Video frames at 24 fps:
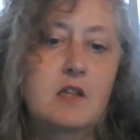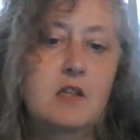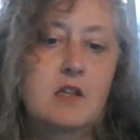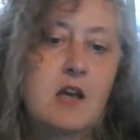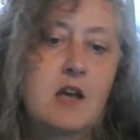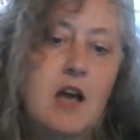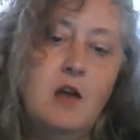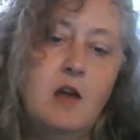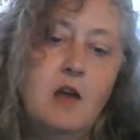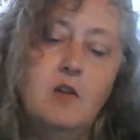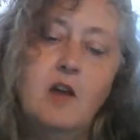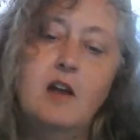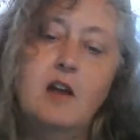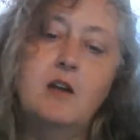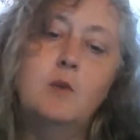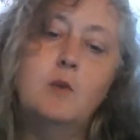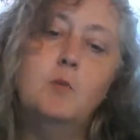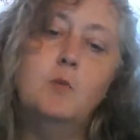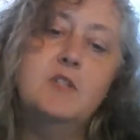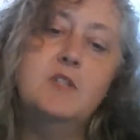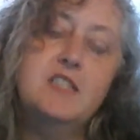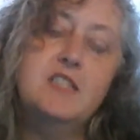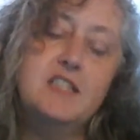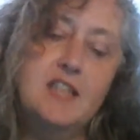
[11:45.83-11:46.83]
how long it
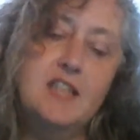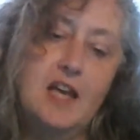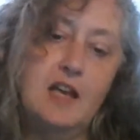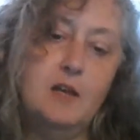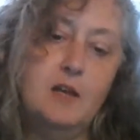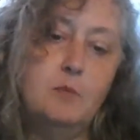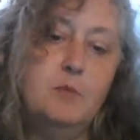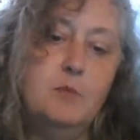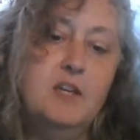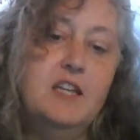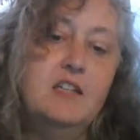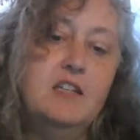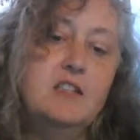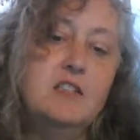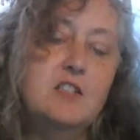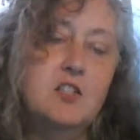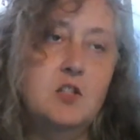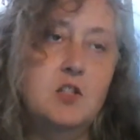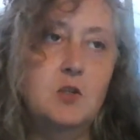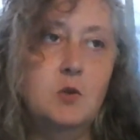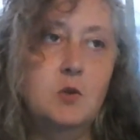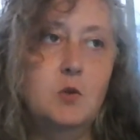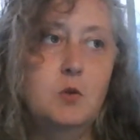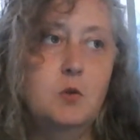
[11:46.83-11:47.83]
would take me
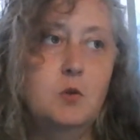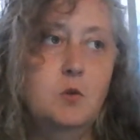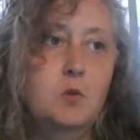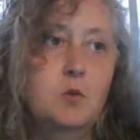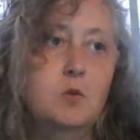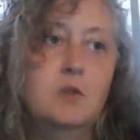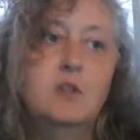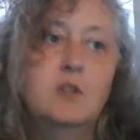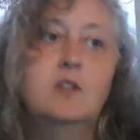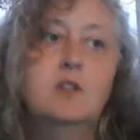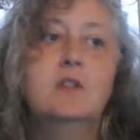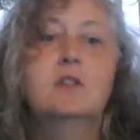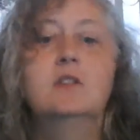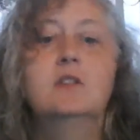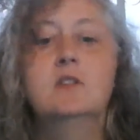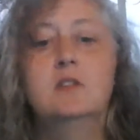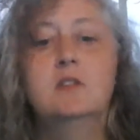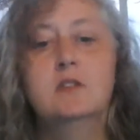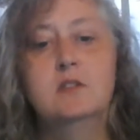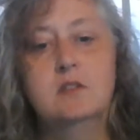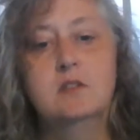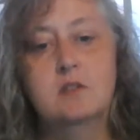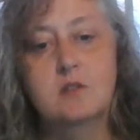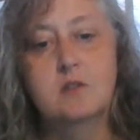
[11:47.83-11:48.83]
to
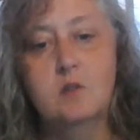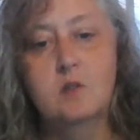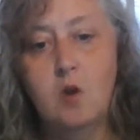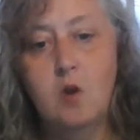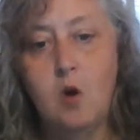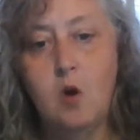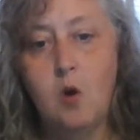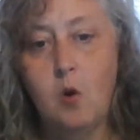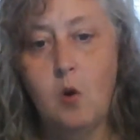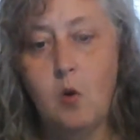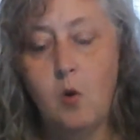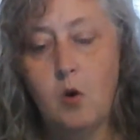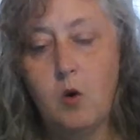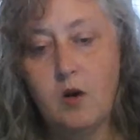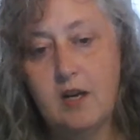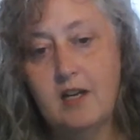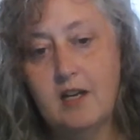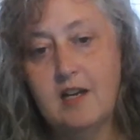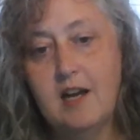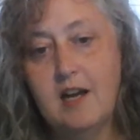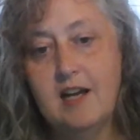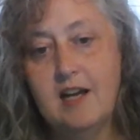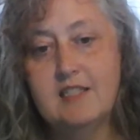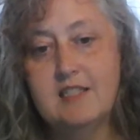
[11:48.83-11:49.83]

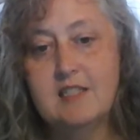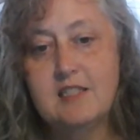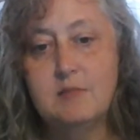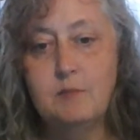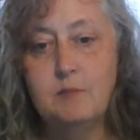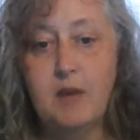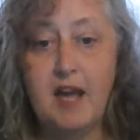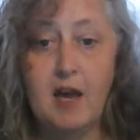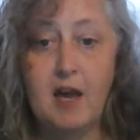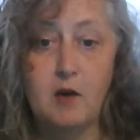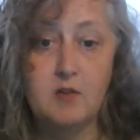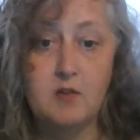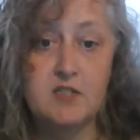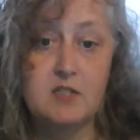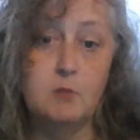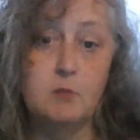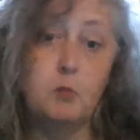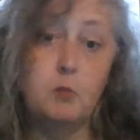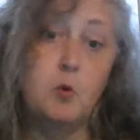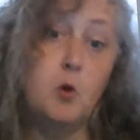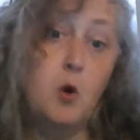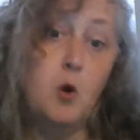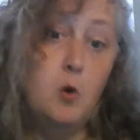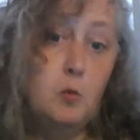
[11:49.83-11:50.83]
organize my house
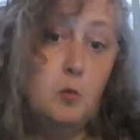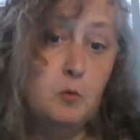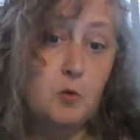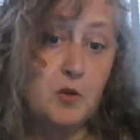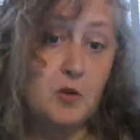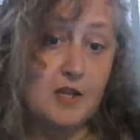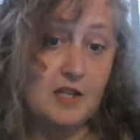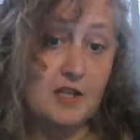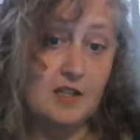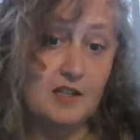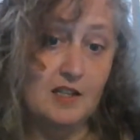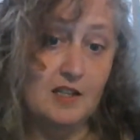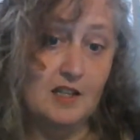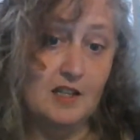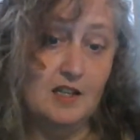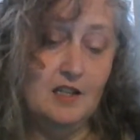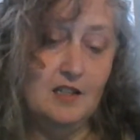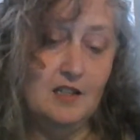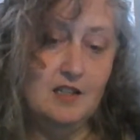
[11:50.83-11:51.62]
appropriately.